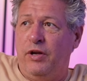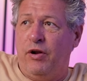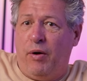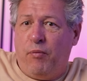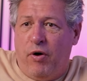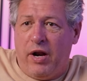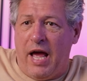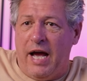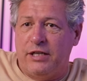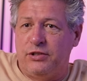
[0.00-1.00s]
I want to
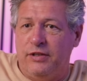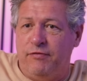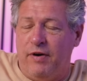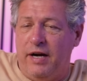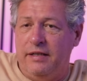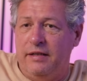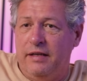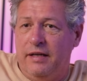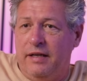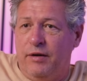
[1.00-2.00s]
actually find
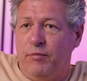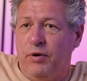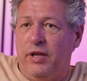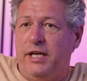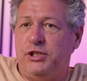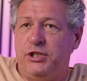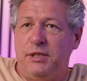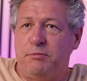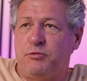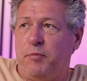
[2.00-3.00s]

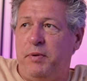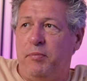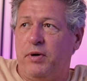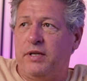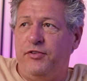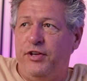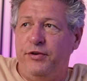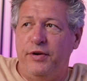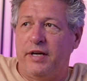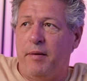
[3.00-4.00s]
relationships where people
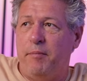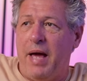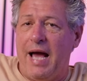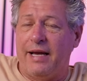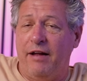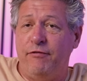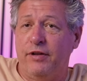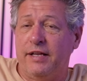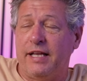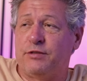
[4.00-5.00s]
continue to come back, and I
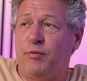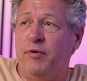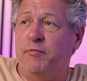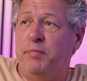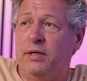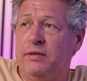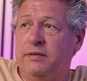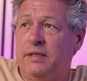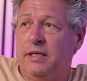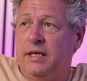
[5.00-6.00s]
feel like that's what we
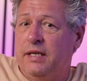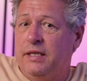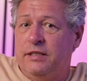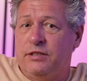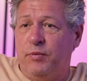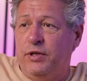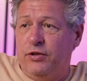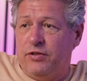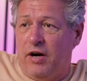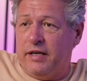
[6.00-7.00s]
built. So when
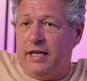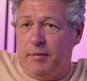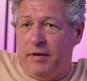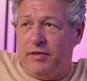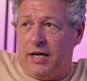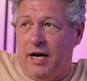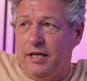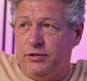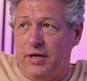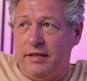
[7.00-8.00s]
you're talking about the
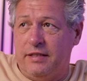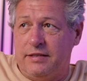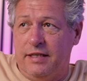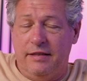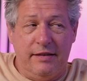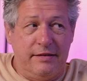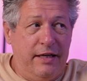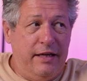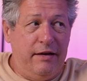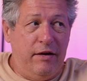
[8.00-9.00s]
contract that's going to
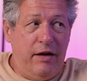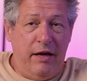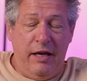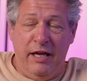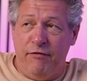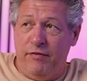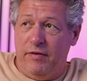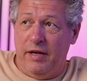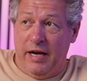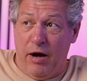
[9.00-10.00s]
dictate if
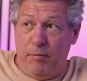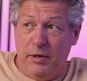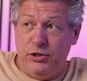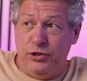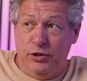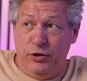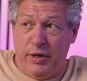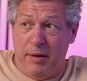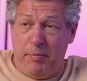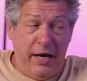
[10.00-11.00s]
and how much you
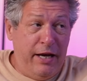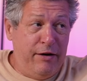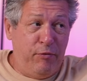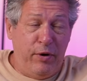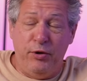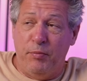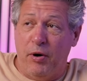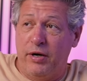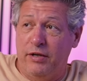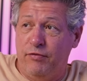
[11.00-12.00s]
get paid and what you
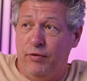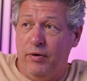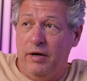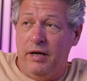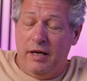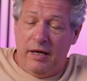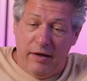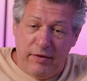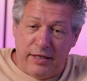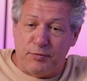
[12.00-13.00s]
bargain for,
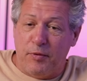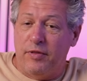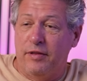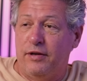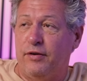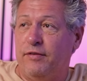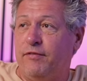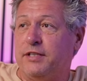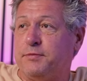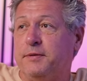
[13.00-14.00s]
I think it's worth a little
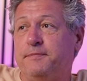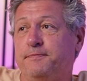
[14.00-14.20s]
investment.